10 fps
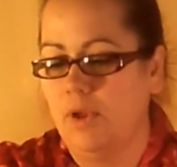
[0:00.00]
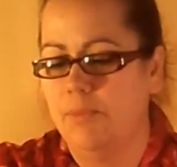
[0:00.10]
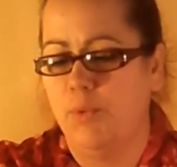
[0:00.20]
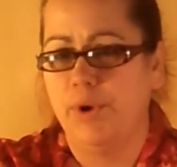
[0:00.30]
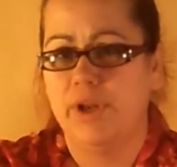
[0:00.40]

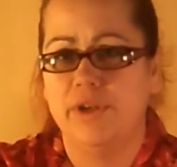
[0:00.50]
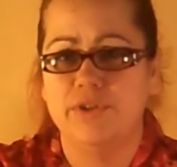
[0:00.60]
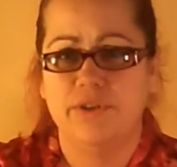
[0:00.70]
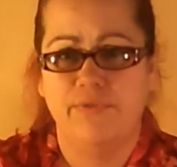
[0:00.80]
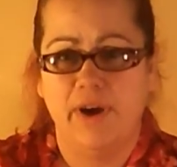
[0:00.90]
But we're going to
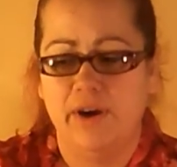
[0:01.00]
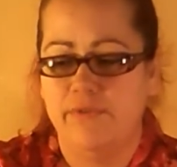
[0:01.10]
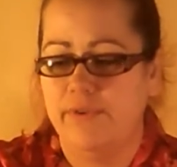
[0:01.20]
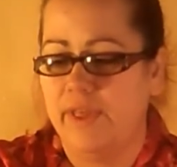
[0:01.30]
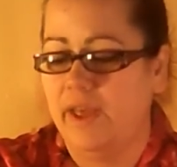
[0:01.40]
use the fire
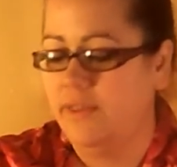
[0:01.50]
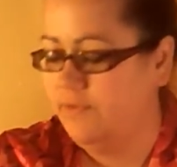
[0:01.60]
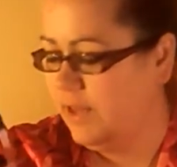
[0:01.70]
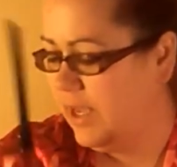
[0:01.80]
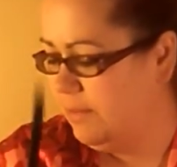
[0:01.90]
for that,
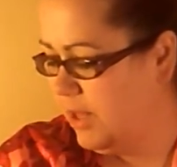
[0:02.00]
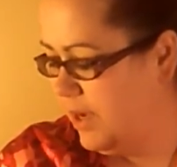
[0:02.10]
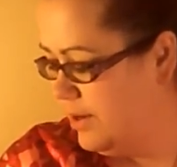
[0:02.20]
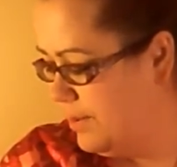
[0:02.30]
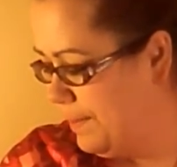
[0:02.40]
the flame
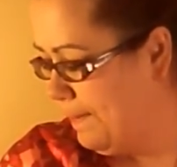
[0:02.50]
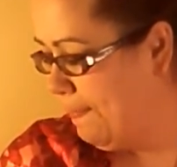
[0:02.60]
lighter.